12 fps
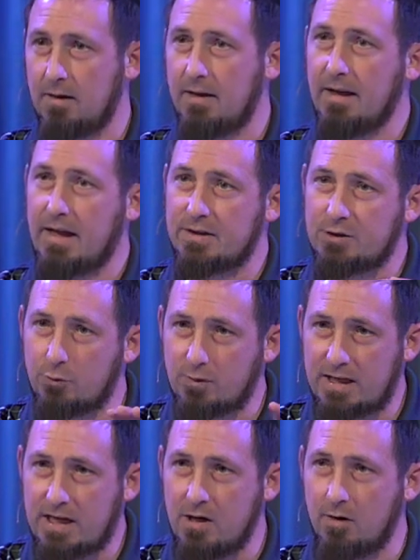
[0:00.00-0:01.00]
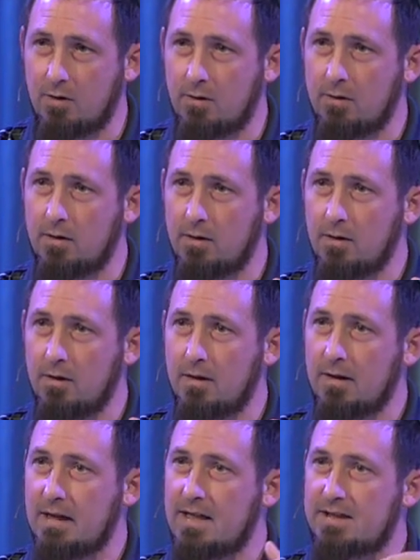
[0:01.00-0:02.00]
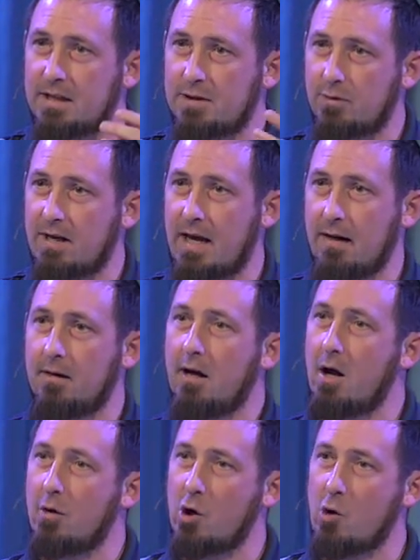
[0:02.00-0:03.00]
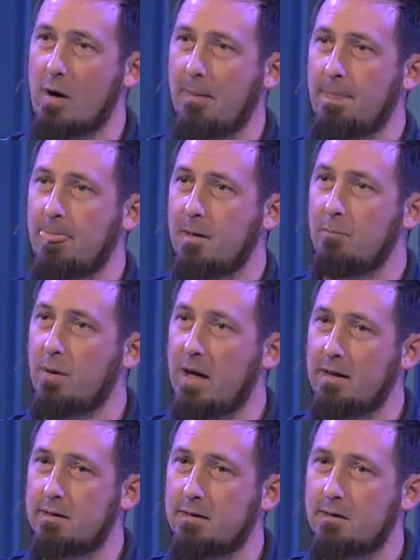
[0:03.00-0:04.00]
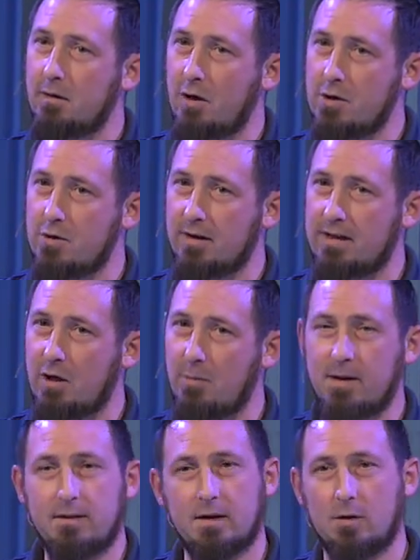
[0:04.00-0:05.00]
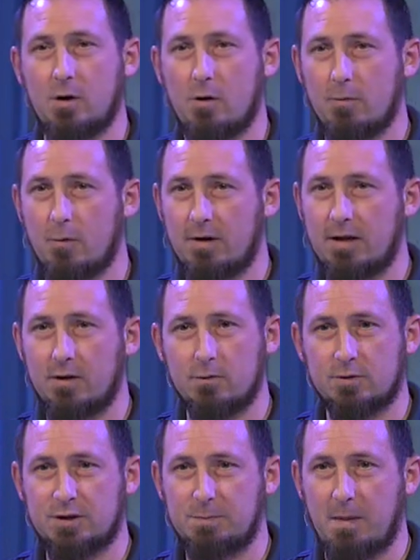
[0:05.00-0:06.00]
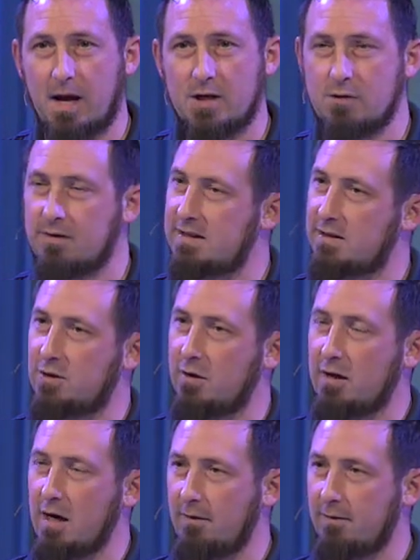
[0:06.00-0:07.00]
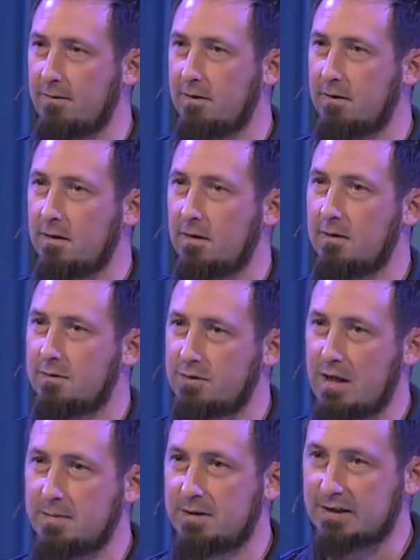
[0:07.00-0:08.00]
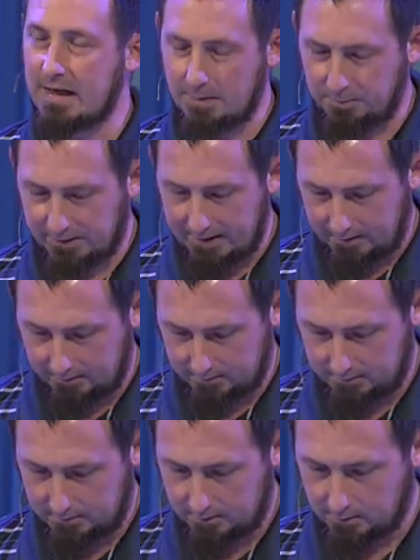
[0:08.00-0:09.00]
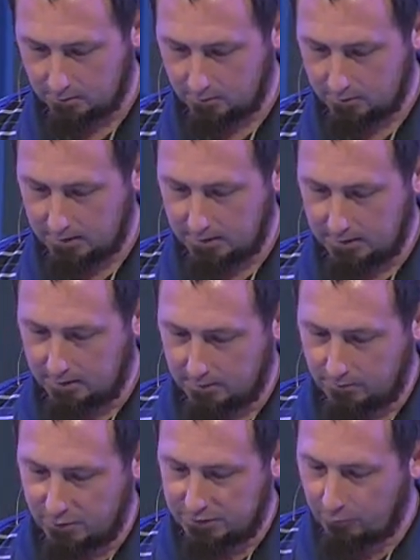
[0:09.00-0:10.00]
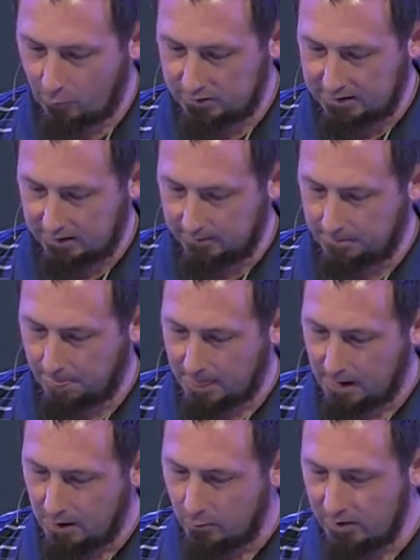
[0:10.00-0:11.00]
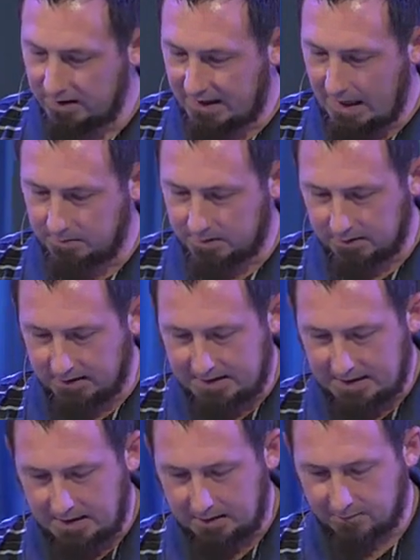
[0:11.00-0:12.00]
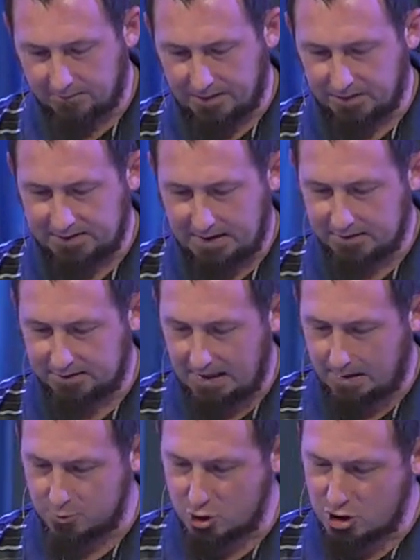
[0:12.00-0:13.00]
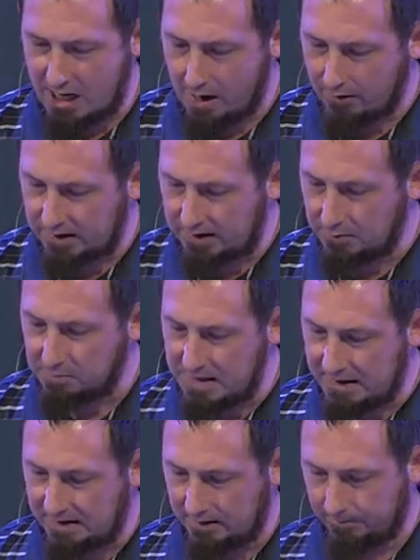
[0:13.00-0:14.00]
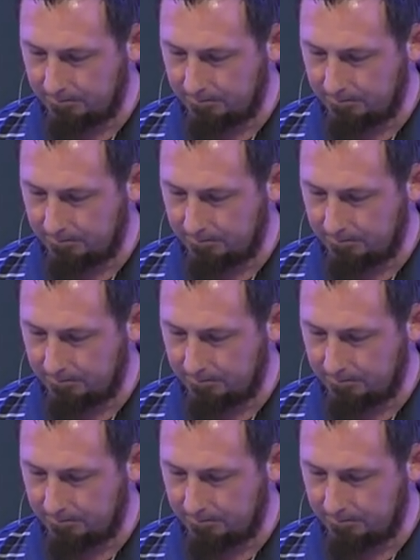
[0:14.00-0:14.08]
And so here, he says, Okay, I'll go up. But are you going to kill me? They go, No, we won't kill you. We'll just bind you. He says, Good enough. Samson's got a plan. Verse 14 When he came to Lehi, the Philistines came shouting to meet him.